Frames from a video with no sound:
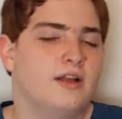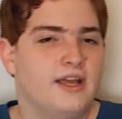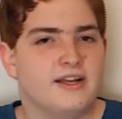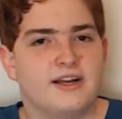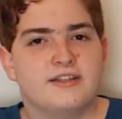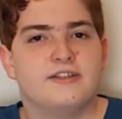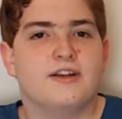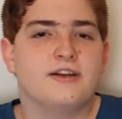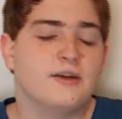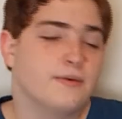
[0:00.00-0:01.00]
Hey guys,
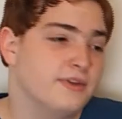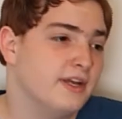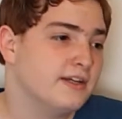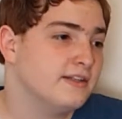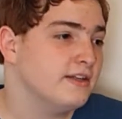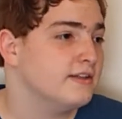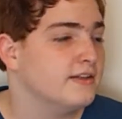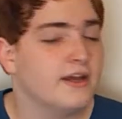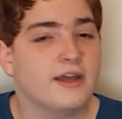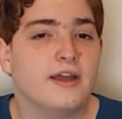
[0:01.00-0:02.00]
John here with Texas,
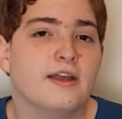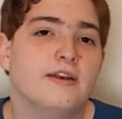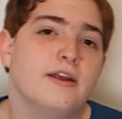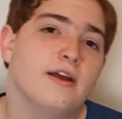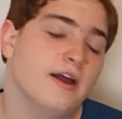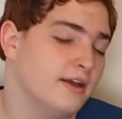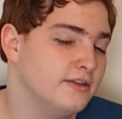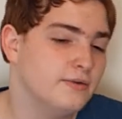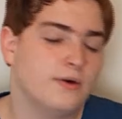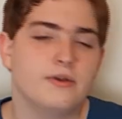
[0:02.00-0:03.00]
and
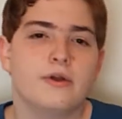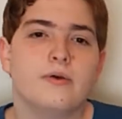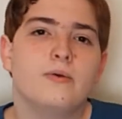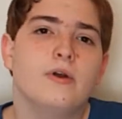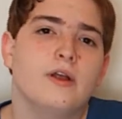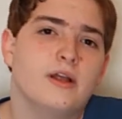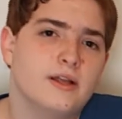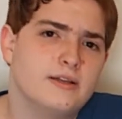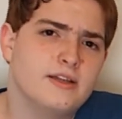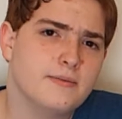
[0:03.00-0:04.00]
as you all know,
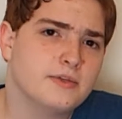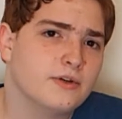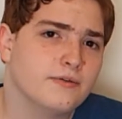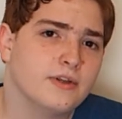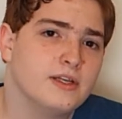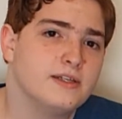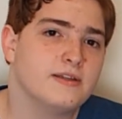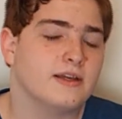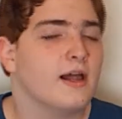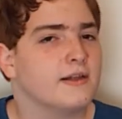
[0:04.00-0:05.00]
Samsung released
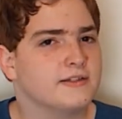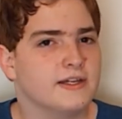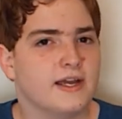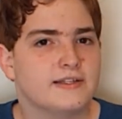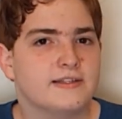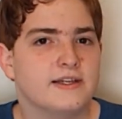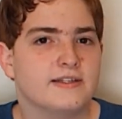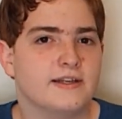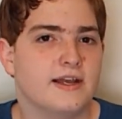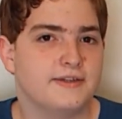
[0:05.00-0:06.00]
the Galaxy
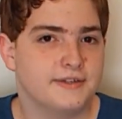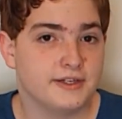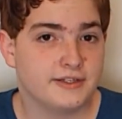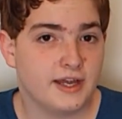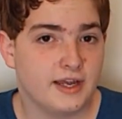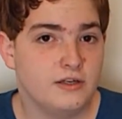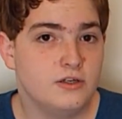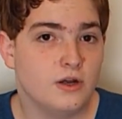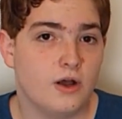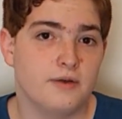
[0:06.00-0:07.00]
S6 and S6
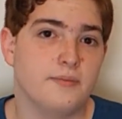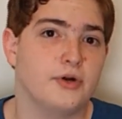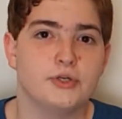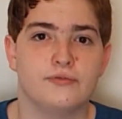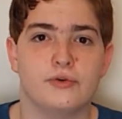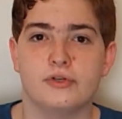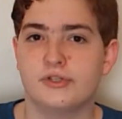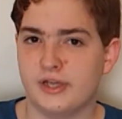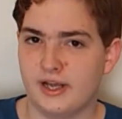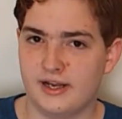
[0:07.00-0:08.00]
Edge on March
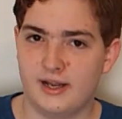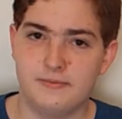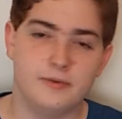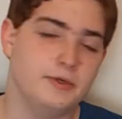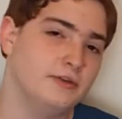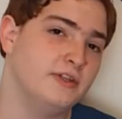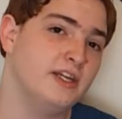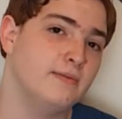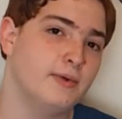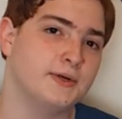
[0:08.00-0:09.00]
1st at
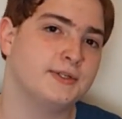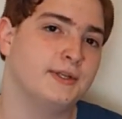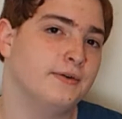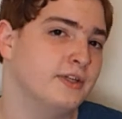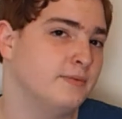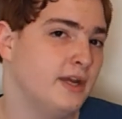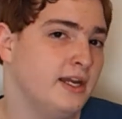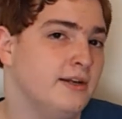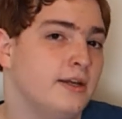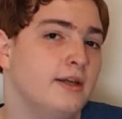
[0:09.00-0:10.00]
MWC in Barcelona,
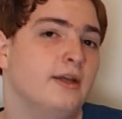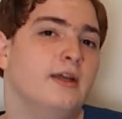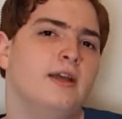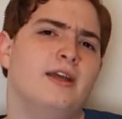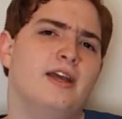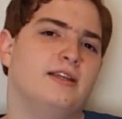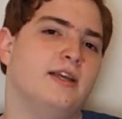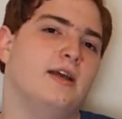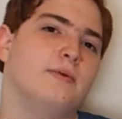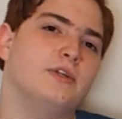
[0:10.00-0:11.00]
Spain, and
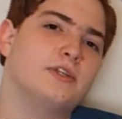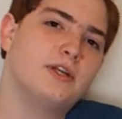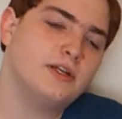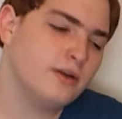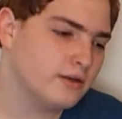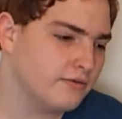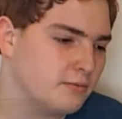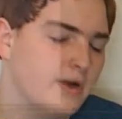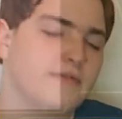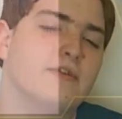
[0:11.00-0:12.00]
today we're just going to talk over
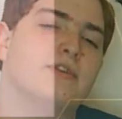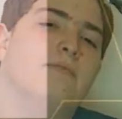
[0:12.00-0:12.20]
my first